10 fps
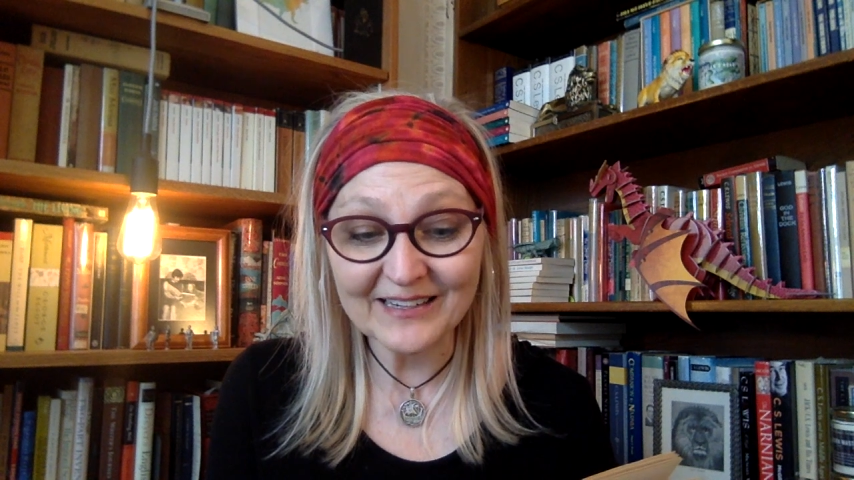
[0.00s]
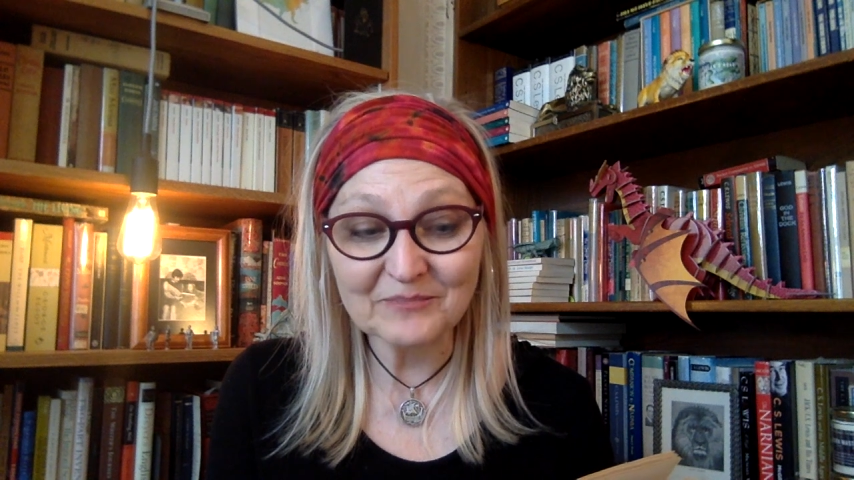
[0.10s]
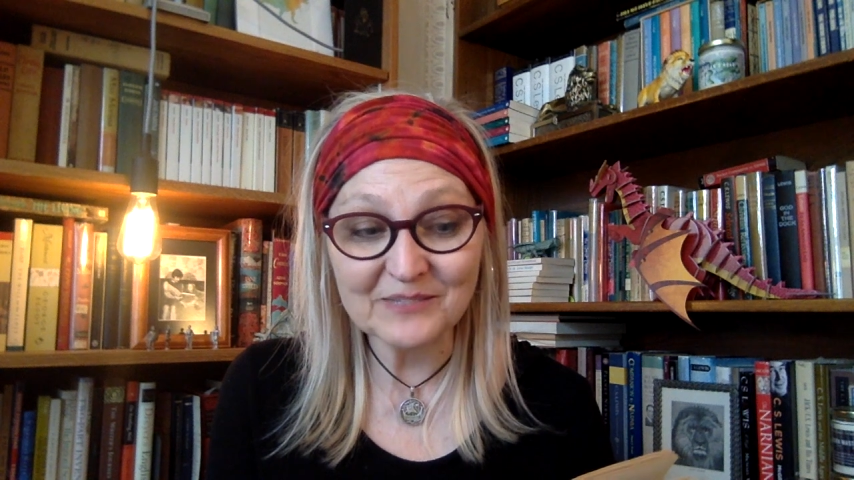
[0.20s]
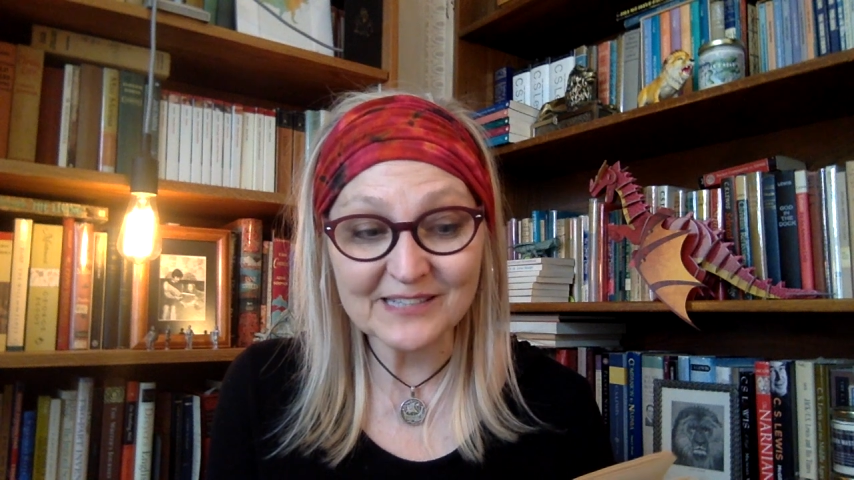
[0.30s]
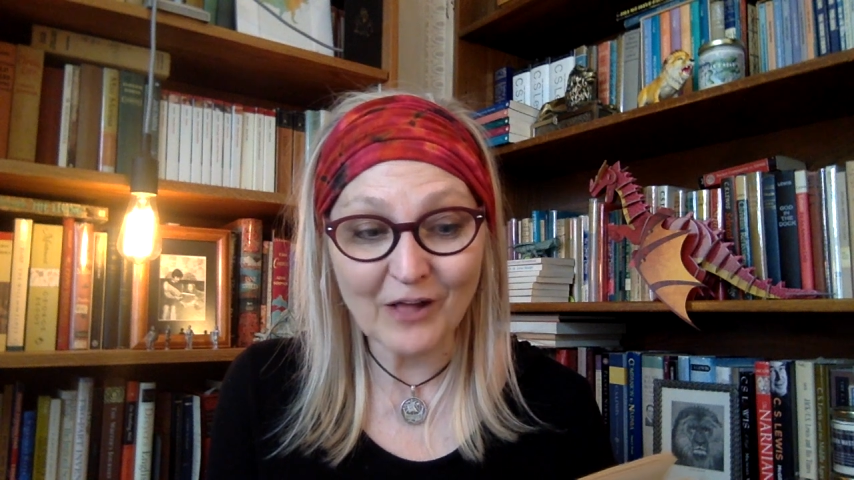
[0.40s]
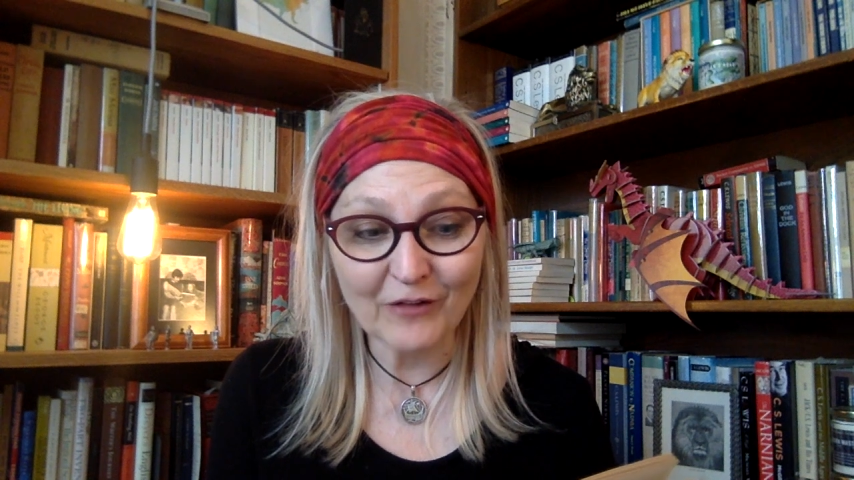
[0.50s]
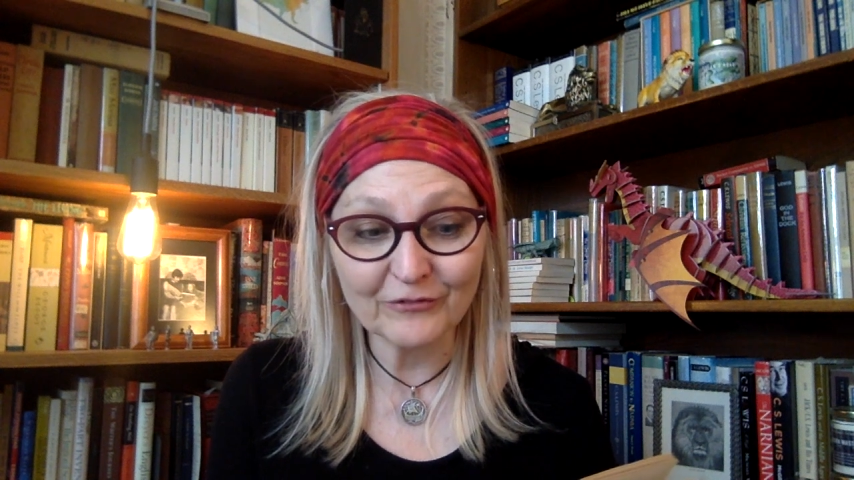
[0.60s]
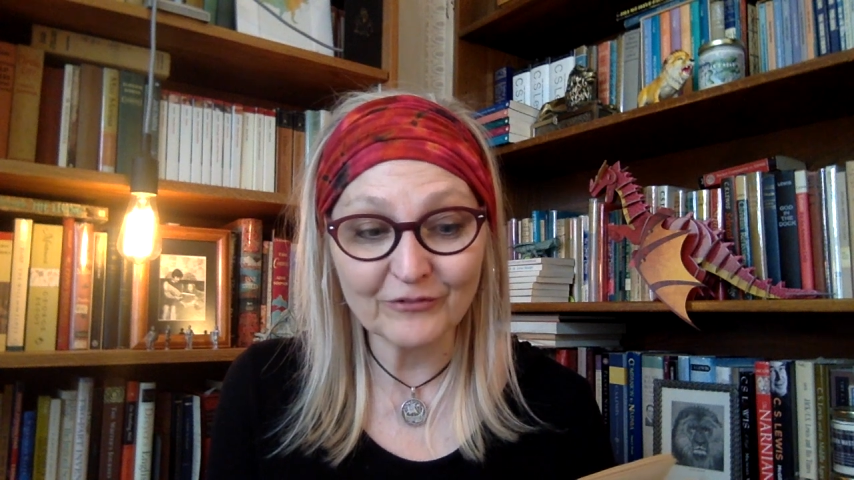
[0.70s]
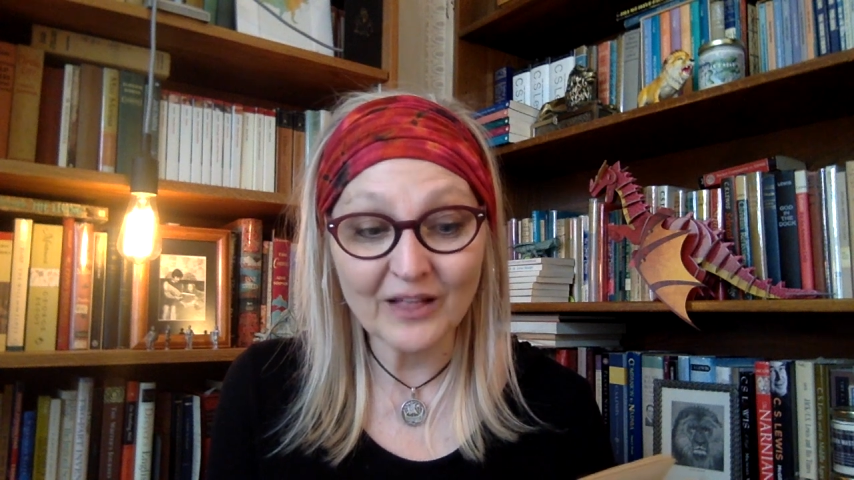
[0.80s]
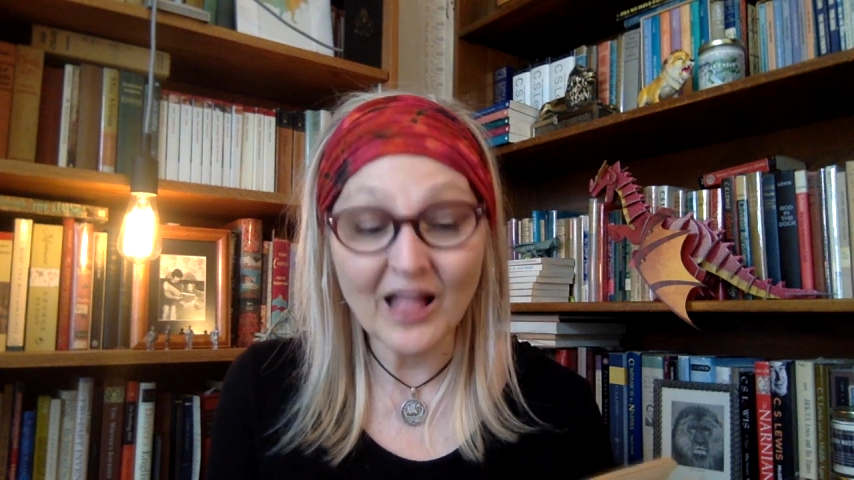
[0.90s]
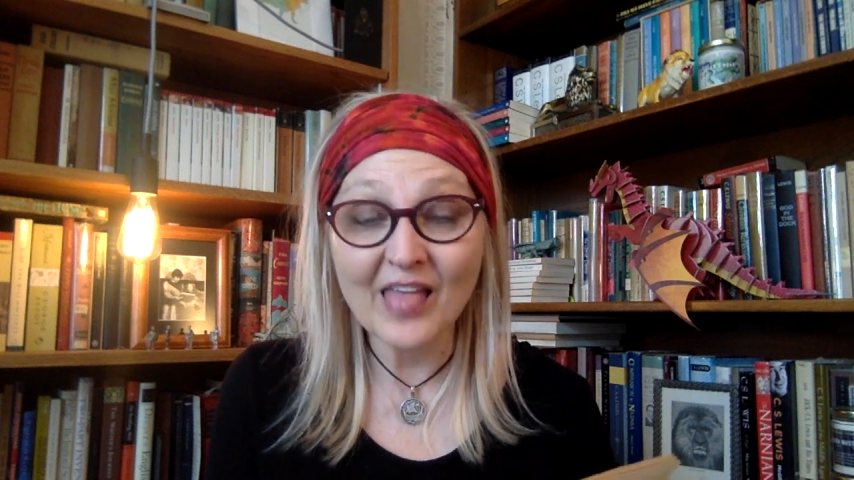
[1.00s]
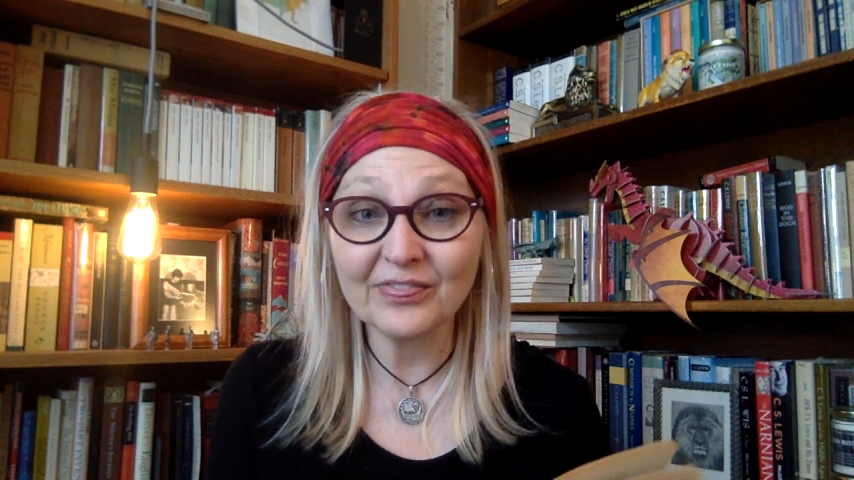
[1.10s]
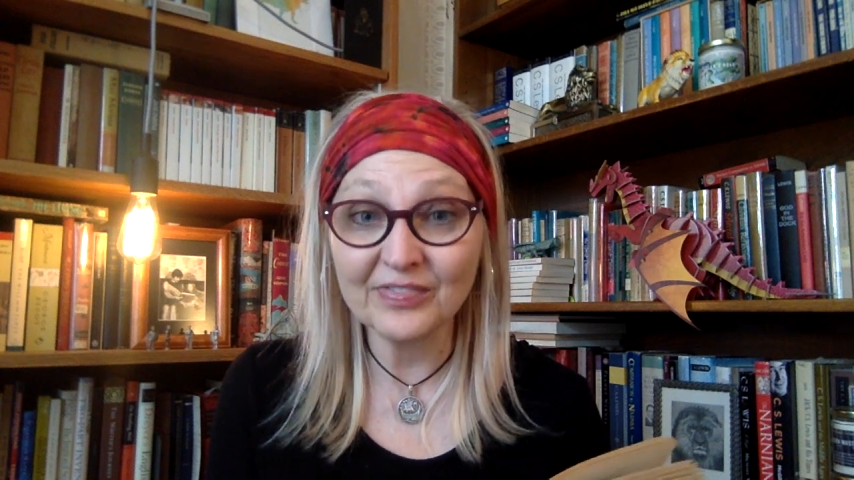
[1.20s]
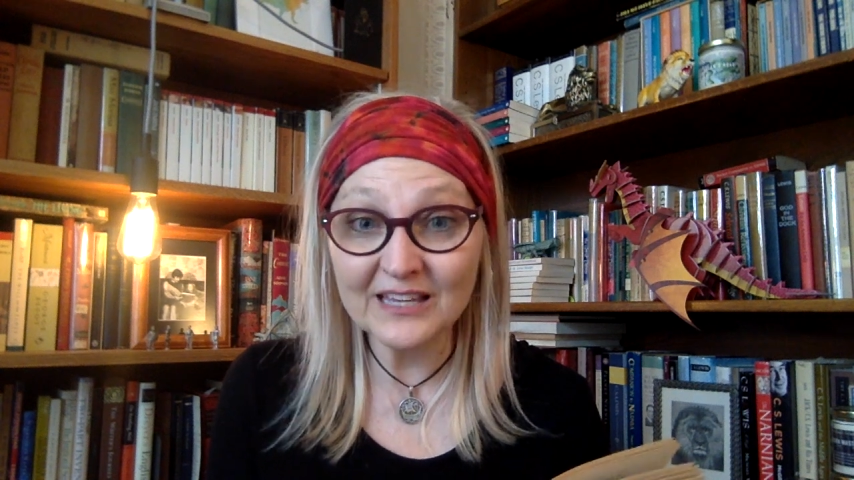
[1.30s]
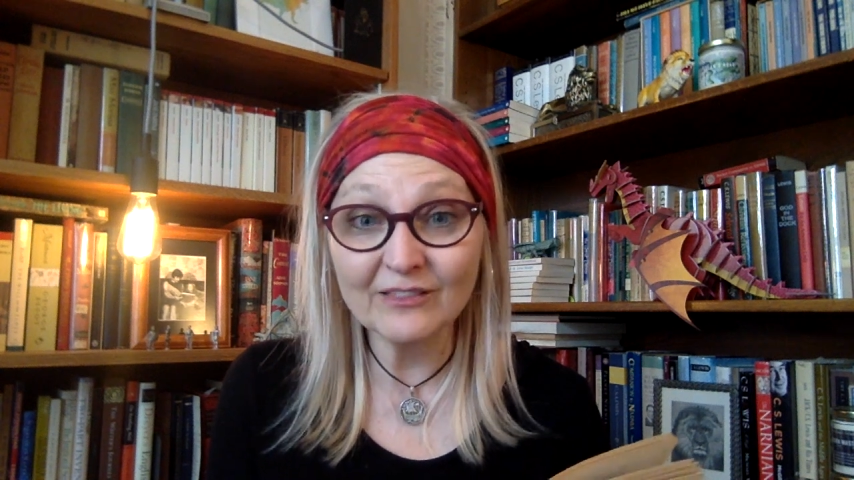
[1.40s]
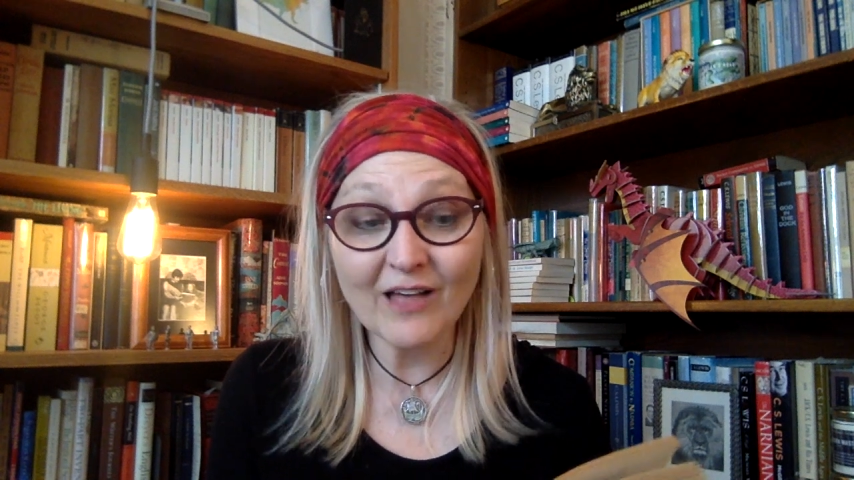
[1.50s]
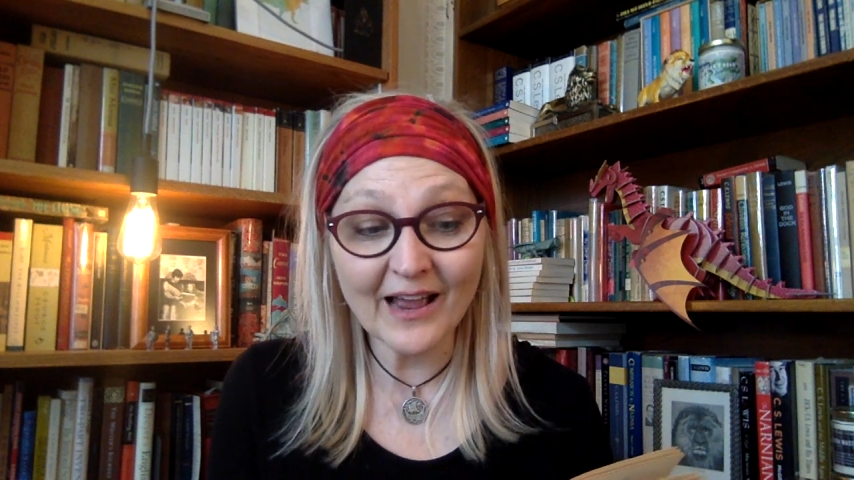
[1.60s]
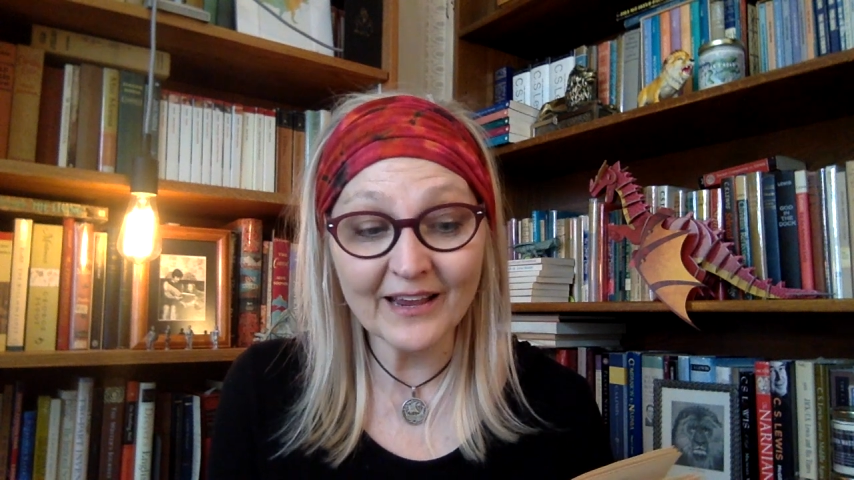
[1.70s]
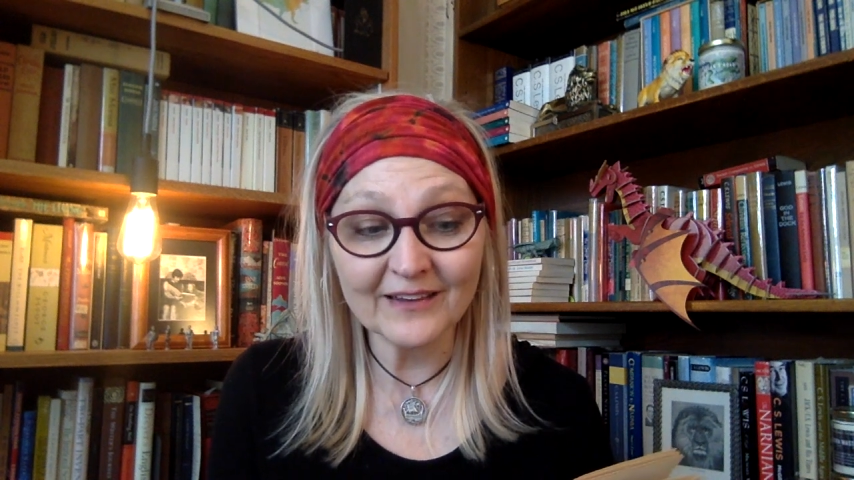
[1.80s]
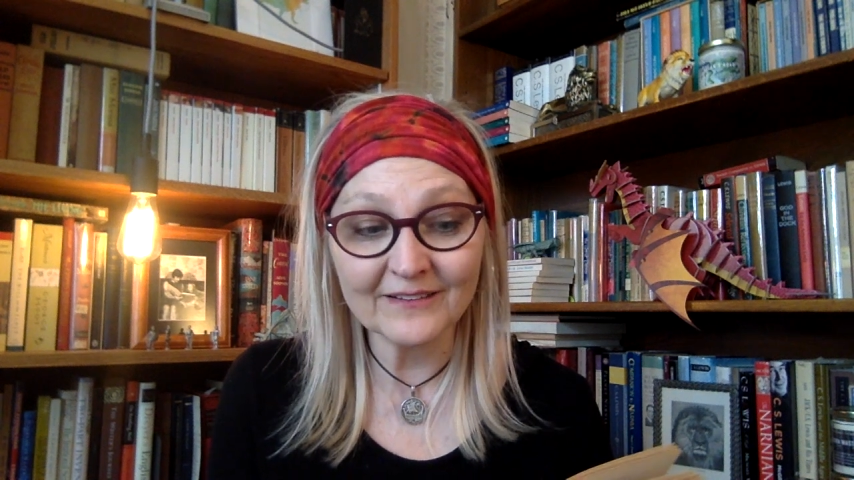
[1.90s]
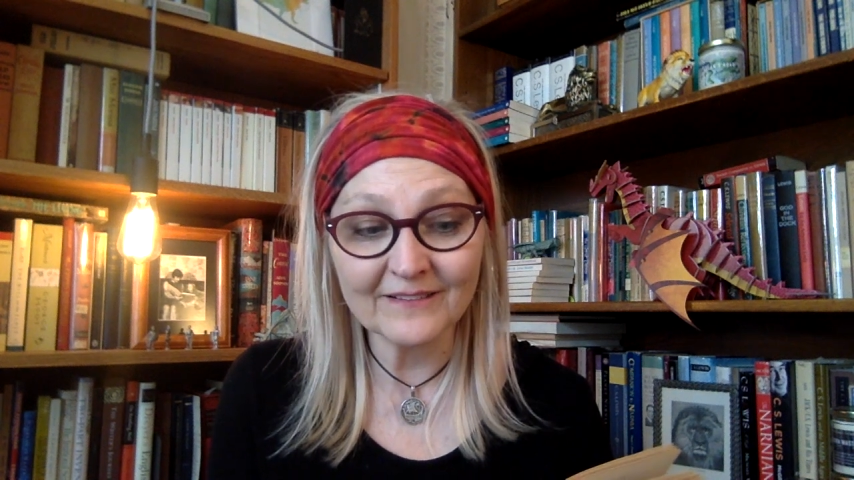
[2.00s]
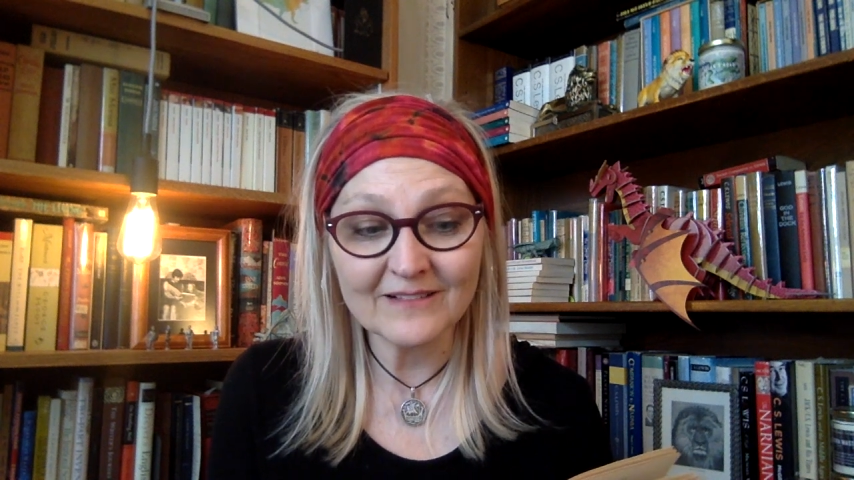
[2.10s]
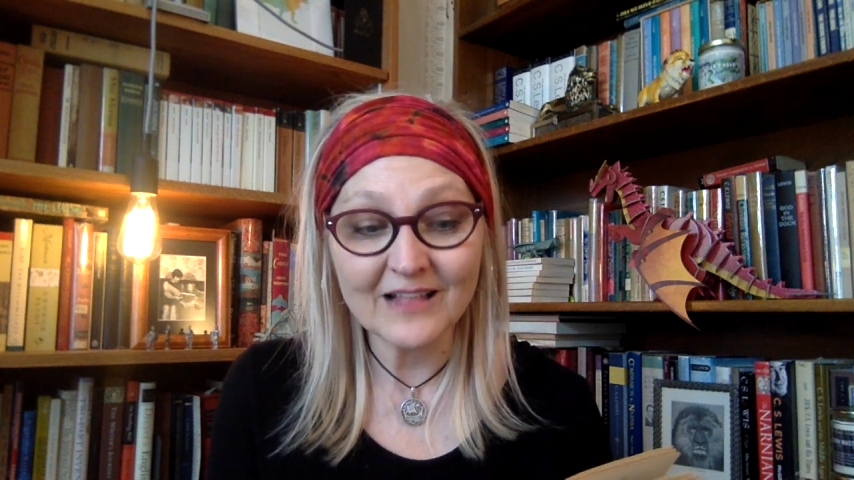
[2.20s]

himself, the lion,